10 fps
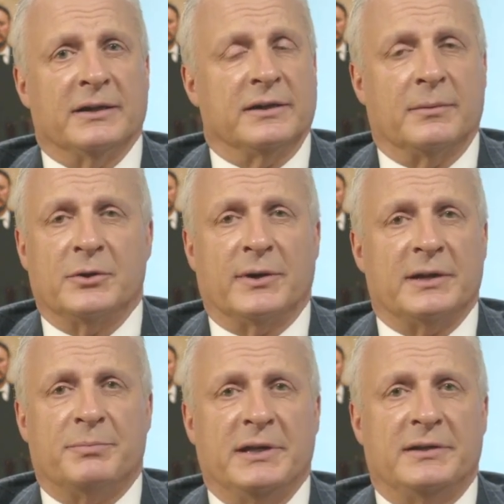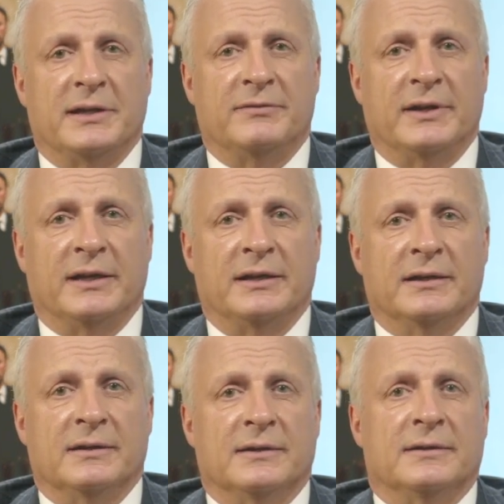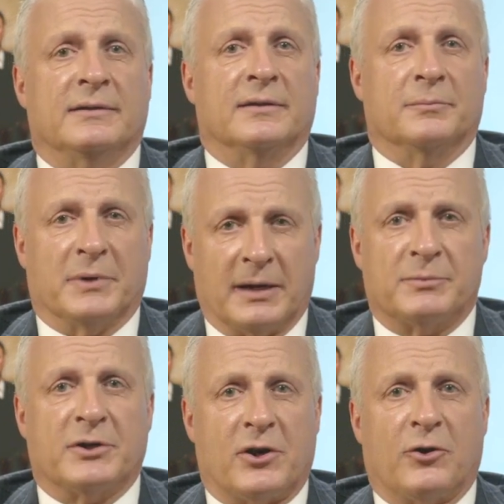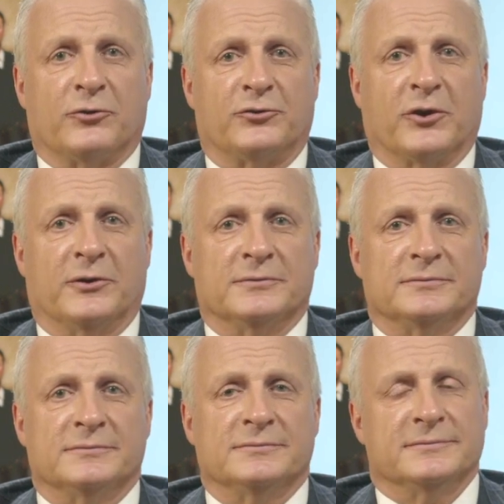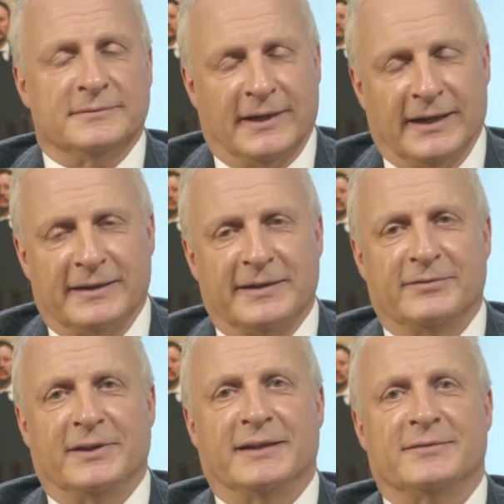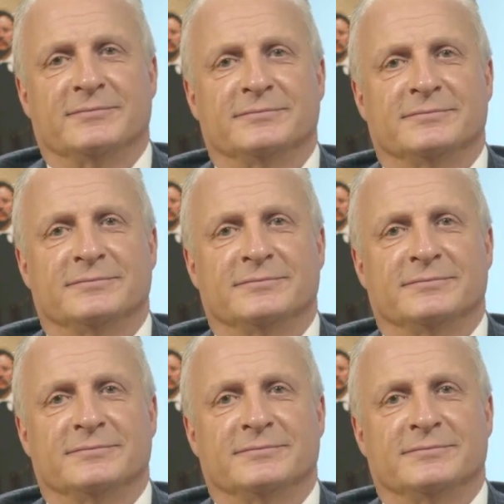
on WNEP TV, the Bob Cordaro Show on TV.